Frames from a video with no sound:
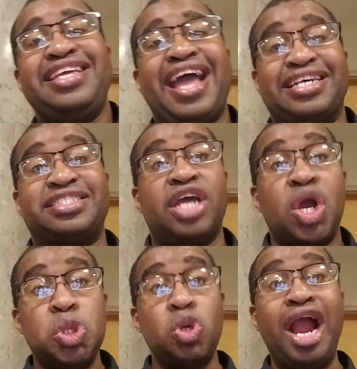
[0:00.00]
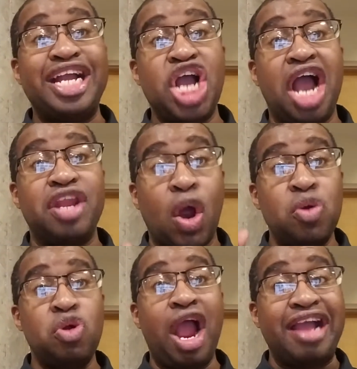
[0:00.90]
yes.
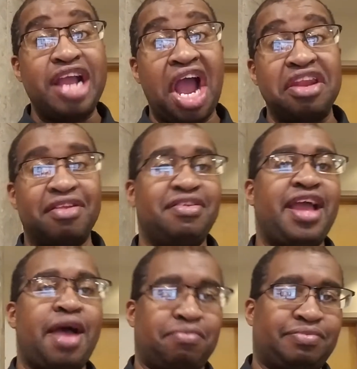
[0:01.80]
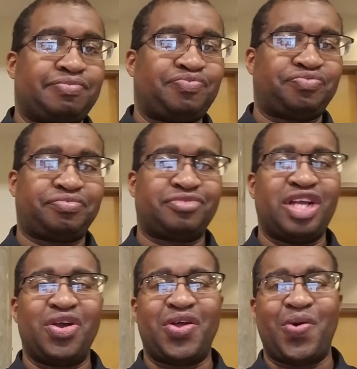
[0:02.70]
Ryan, yeah.
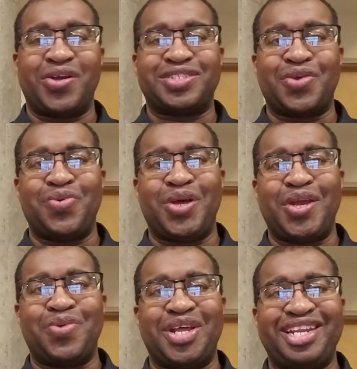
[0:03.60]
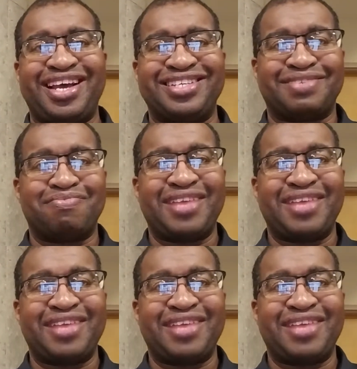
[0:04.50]
Of course, it really, really does.